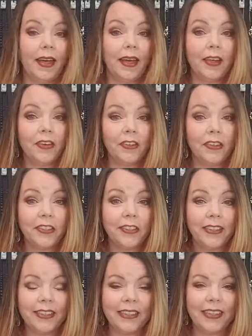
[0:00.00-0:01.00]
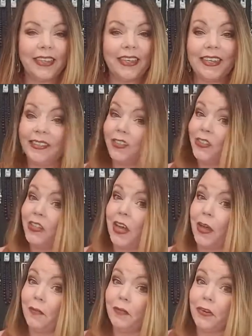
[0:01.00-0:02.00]
Hey girls, it's
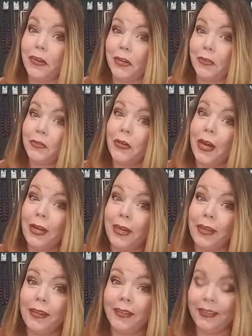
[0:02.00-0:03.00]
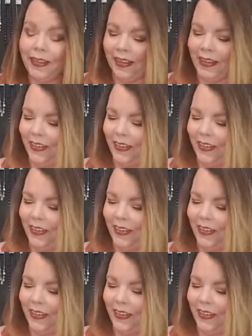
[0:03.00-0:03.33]
time for another training.